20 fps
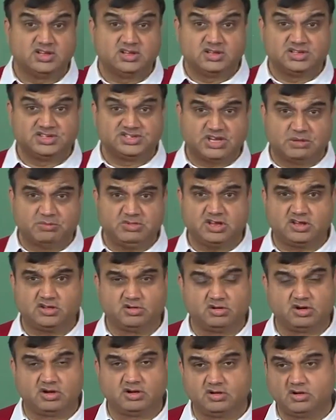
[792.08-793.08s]
semi
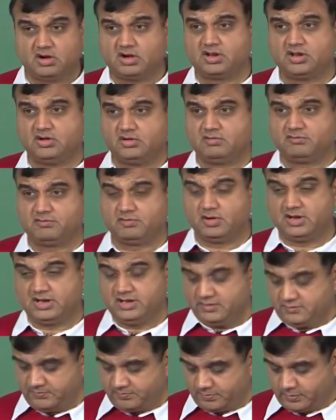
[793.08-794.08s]
cured, not cured
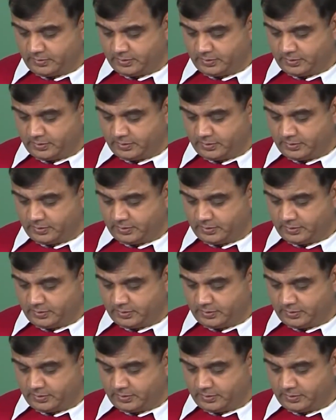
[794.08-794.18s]
fully.